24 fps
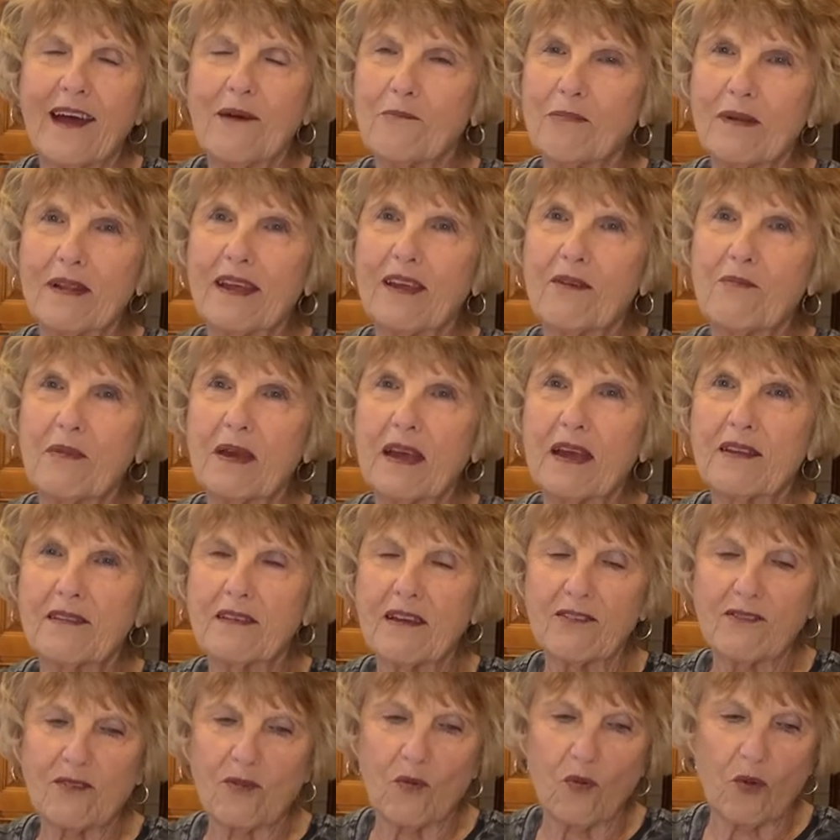Believe me, it
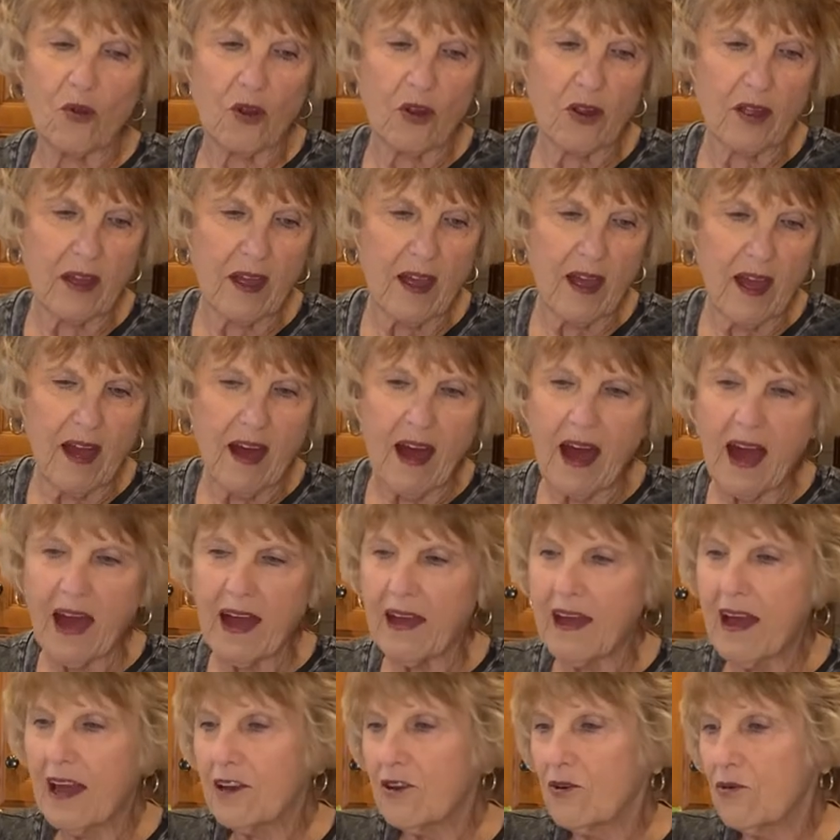doesn't work.
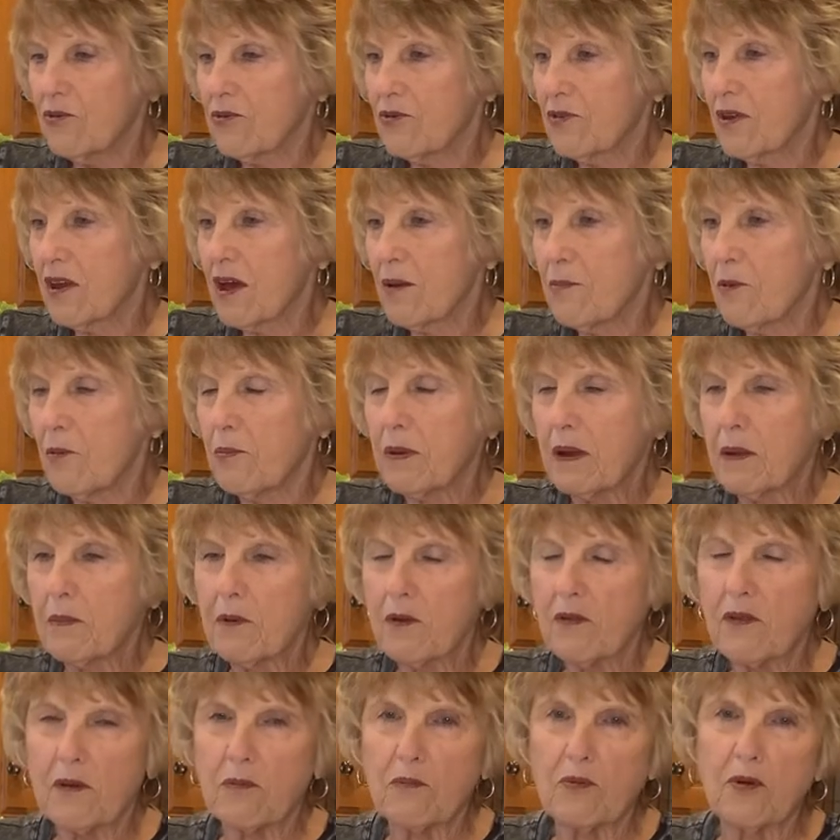I, I know a couple
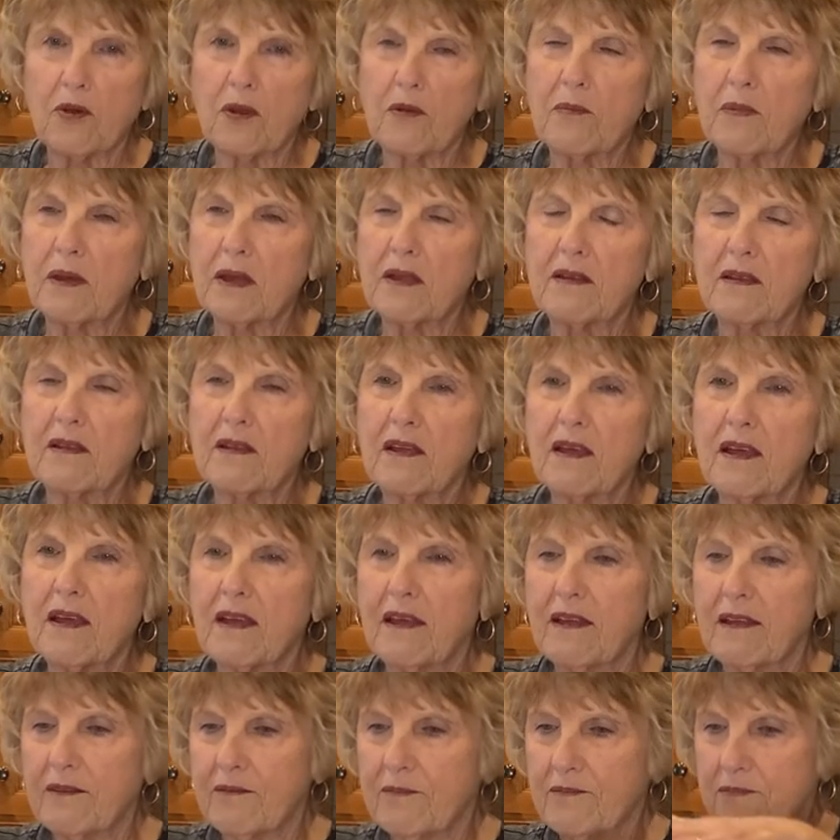people that put them in
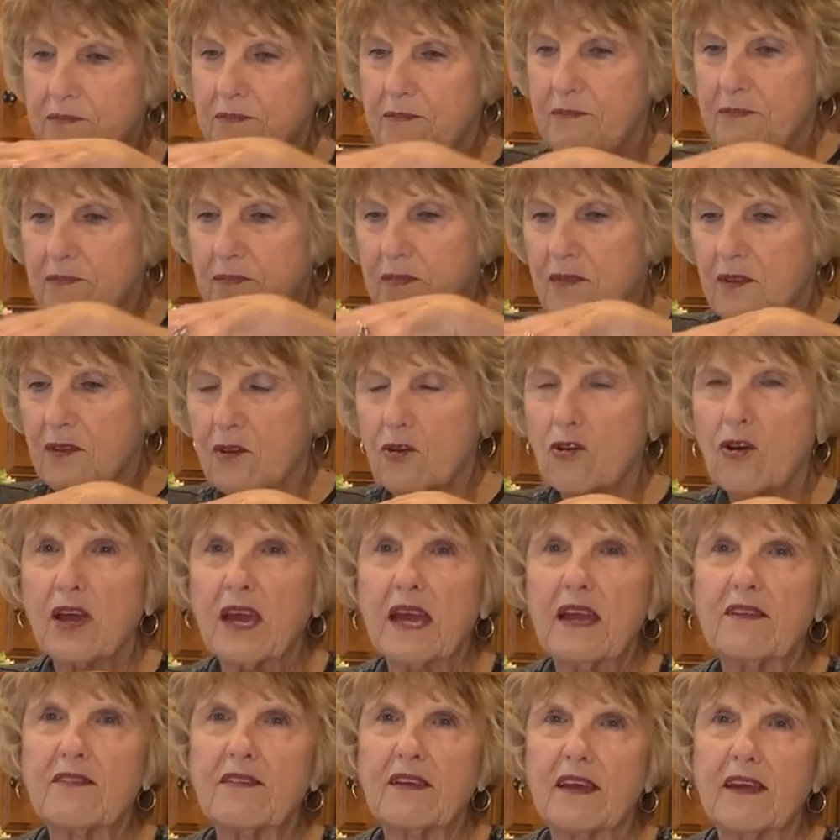
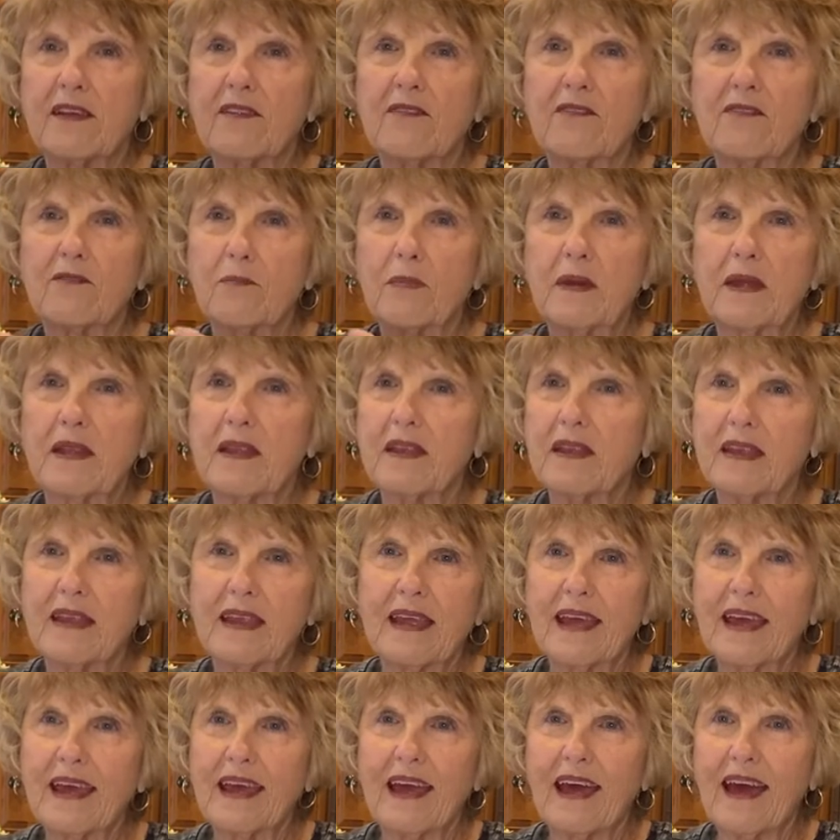cookie tins, but
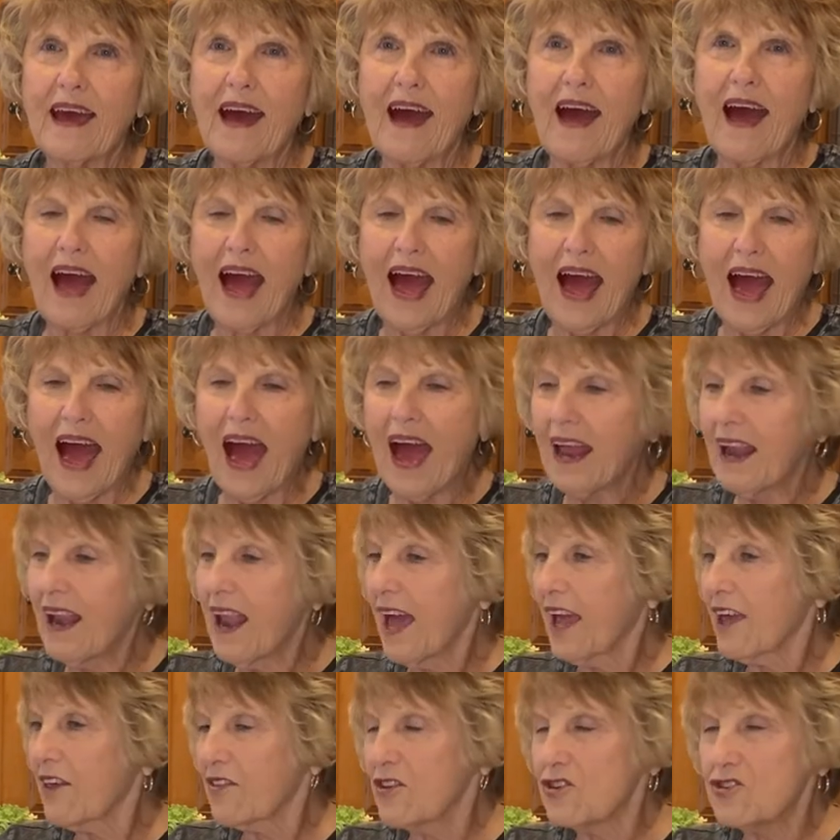I
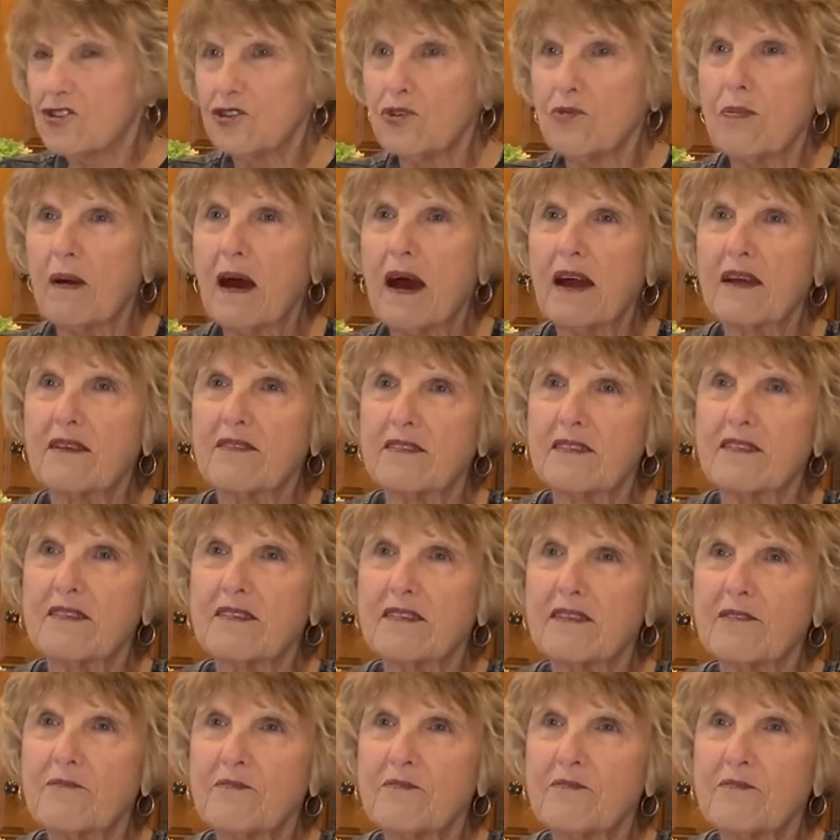like the shoe boxes